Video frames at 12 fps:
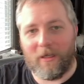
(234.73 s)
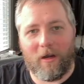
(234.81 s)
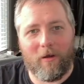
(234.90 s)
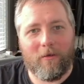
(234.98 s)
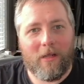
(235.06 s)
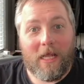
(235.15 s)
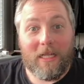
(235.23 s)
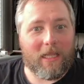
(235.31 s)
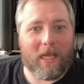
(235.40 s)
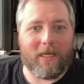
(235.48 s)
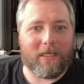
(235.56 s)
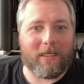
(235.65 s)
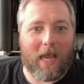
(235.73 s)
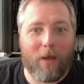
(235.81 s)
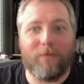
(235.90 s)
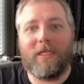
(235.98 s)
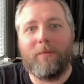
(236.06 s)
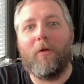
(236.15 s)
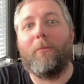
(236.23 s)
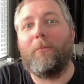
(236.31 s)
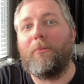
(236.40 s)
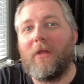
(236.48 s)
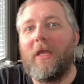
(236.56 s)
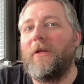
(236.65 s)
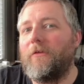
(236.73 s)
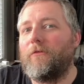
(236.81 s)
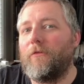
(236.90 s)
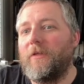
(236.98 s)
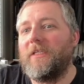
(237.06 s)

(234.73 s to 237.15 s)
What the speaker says: I was able to play through